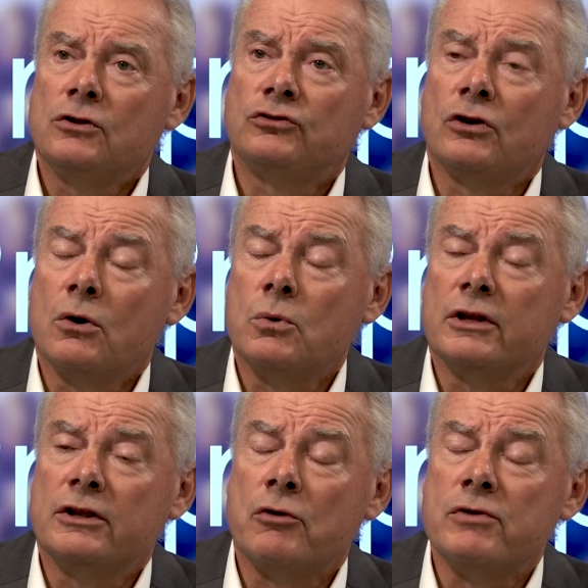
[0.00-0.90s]
So
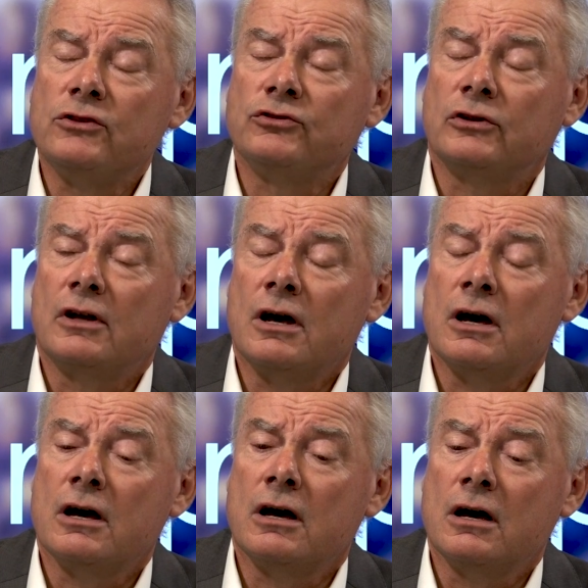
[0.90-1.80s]
there is
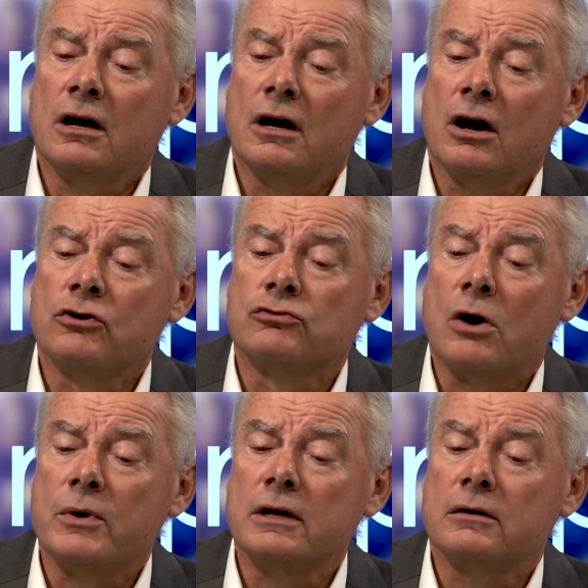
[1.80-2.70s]
a
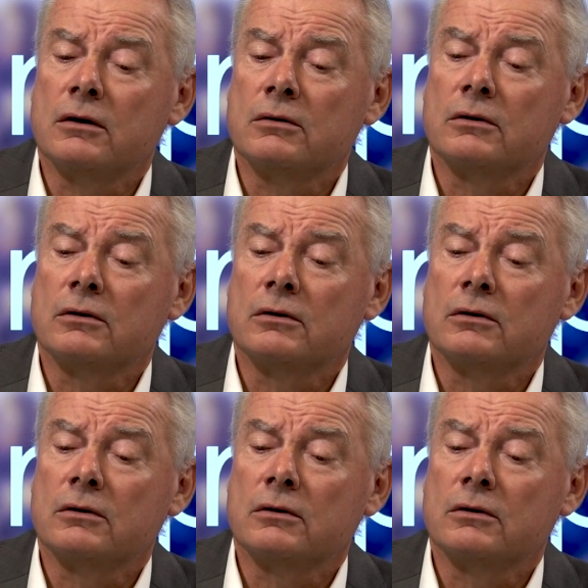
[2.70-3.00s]
growing